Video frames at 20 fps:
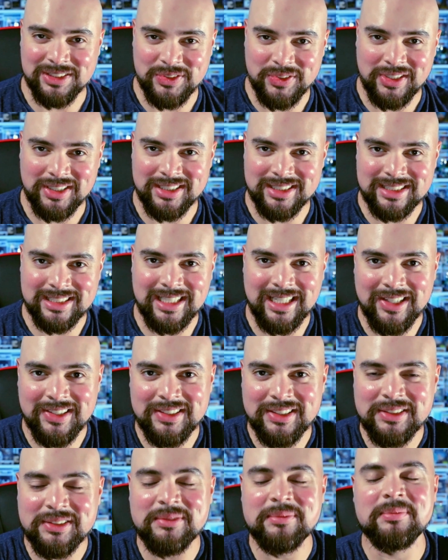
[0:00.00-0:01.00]
trying to scare
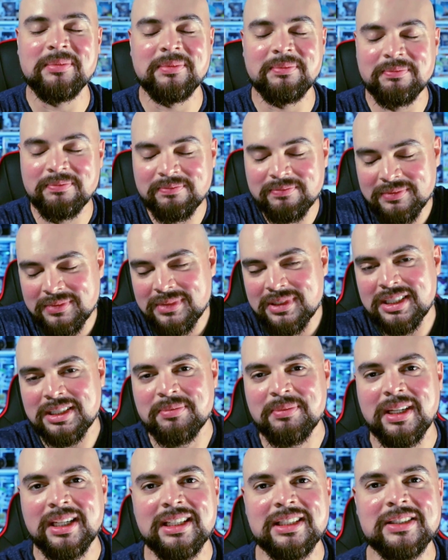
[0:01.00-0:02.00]
you,
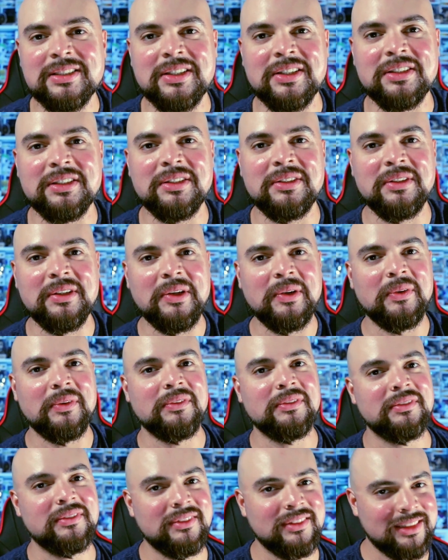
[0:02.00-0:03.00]
just making sure you
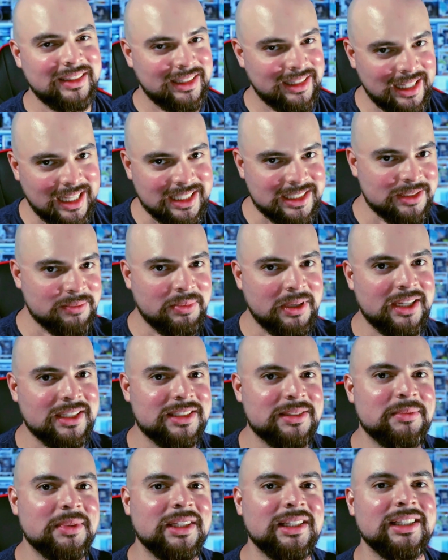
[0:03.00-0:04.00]
know that's a
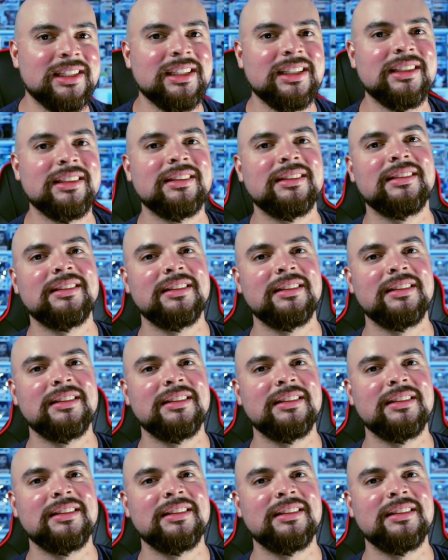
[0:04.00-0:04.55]
possibility.